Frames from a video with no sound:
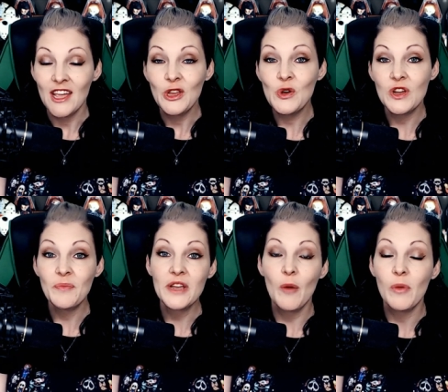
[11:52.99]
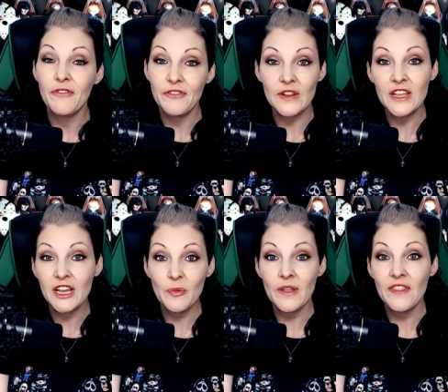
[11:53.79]
You can become an
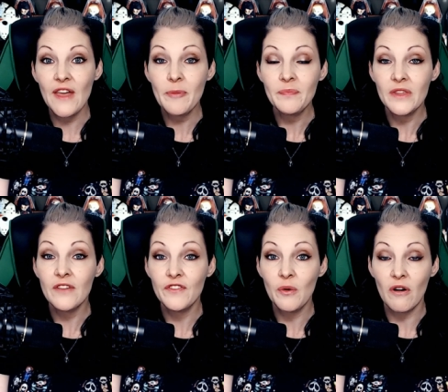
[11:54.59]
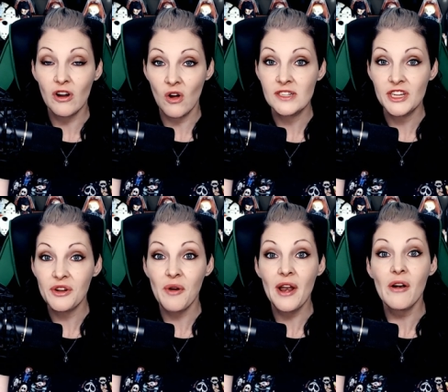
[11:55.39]
affiliate with them if you are a content
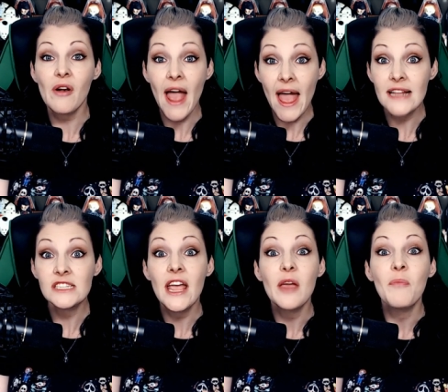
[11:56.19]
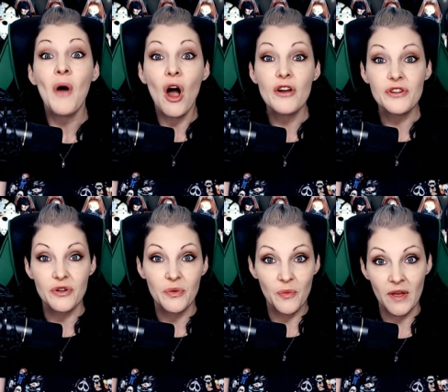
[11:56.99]
creator and a partner
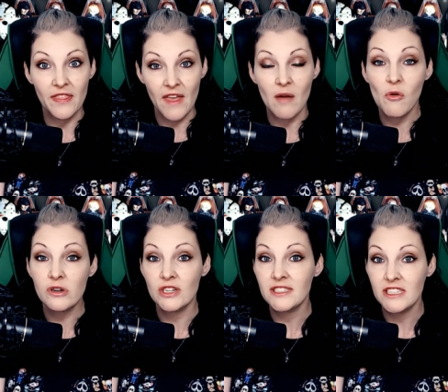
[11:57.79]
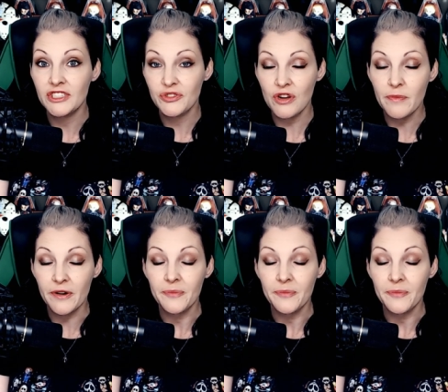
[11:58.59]
with them or just a streamer.